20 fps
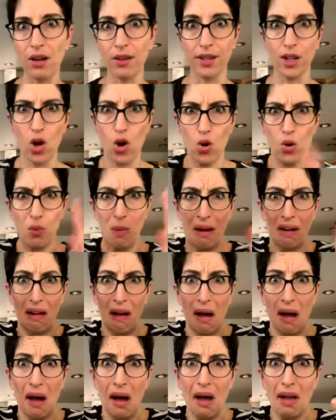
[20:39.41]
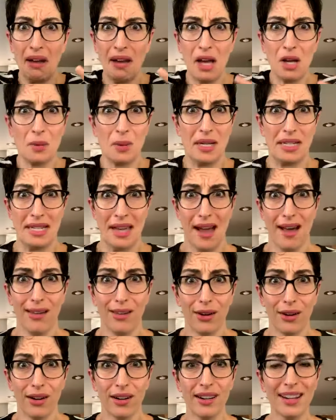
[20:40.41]
You're like, oh my God, how do I
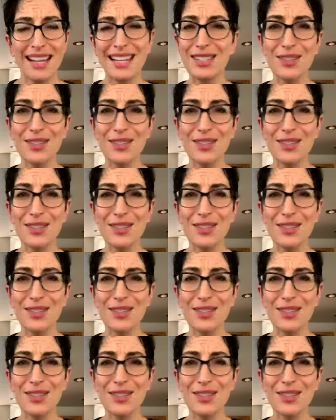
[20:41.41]
tell her?